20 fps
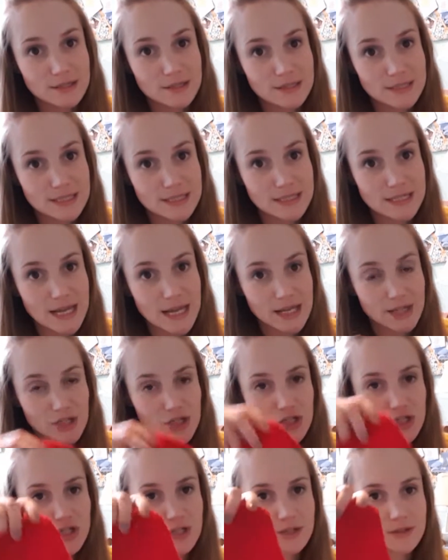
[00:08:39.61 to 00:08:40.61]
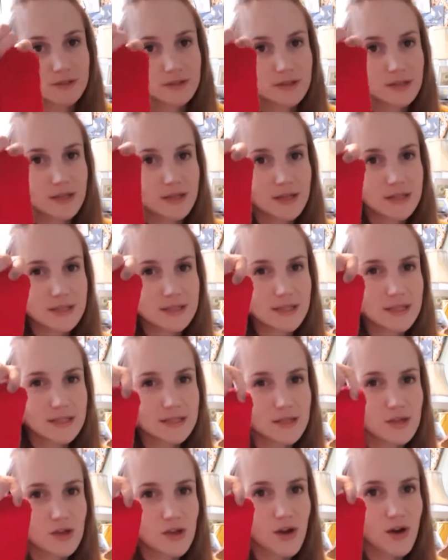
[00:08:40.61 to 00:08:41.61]
stitch. That's
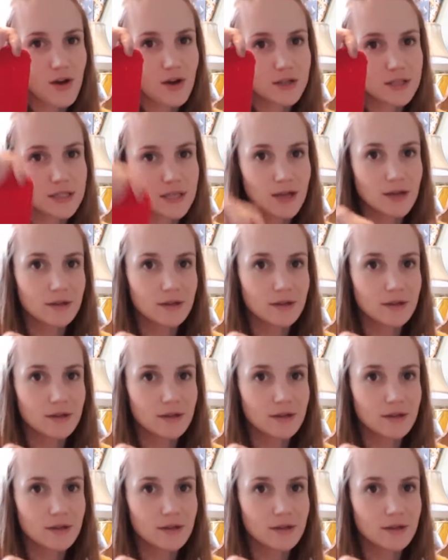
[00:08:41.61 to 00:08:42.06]
garter.